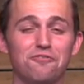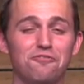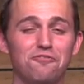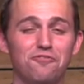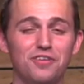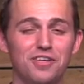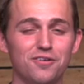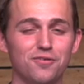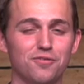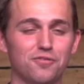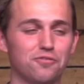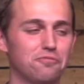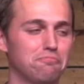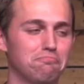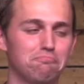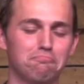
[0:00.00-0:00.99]
it
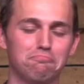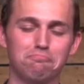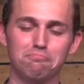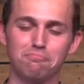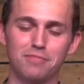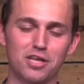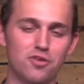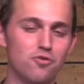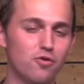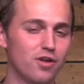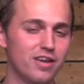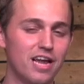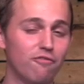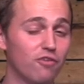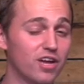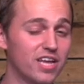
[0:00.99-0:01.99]
feels like you can
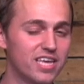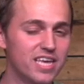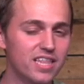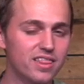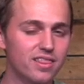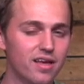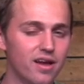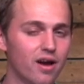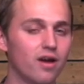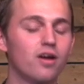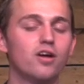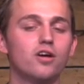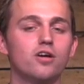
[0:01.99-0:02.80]
never get there,